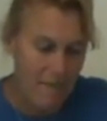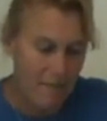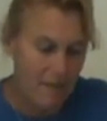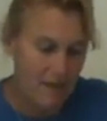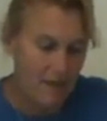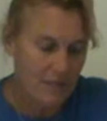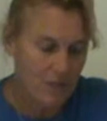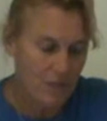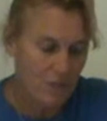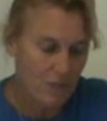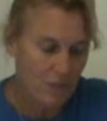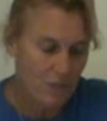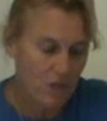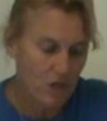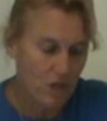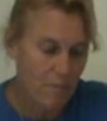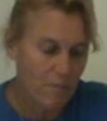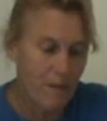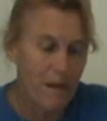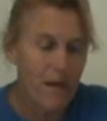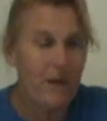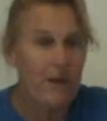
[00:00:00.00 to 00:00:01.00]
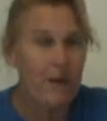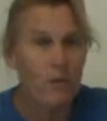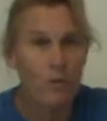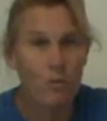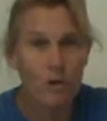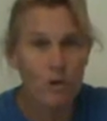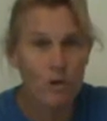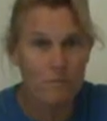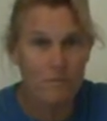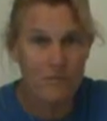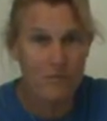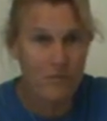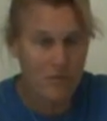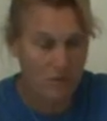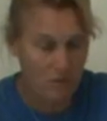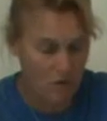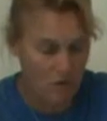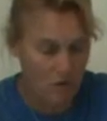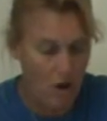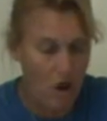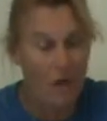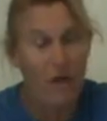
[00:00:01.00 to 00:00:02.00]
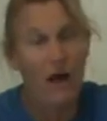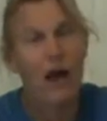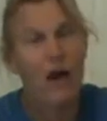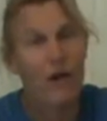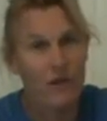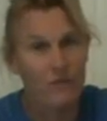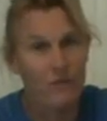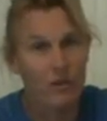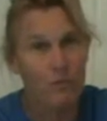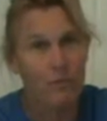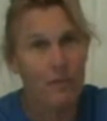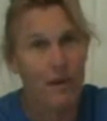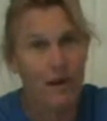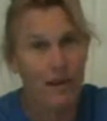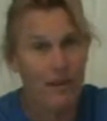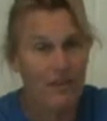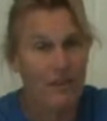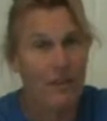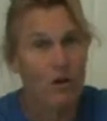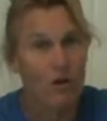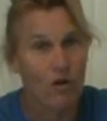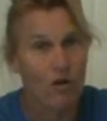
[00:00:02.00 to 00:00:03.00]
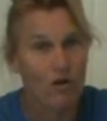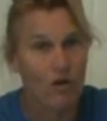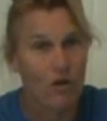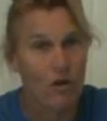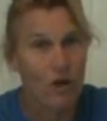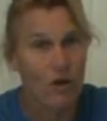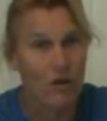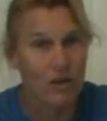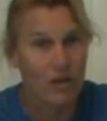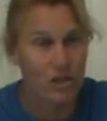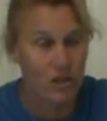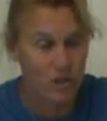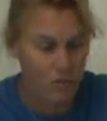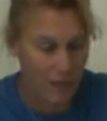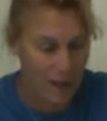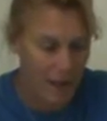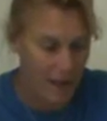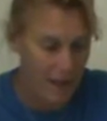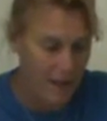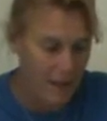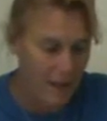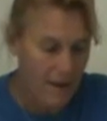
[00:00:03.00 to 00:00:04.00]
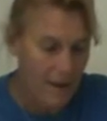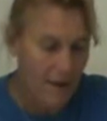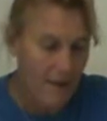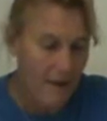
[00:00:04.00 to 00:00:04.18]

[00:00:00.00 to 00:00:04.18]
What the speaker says: because when you're buried, worms crawl out of your body, they don't crawl in your body.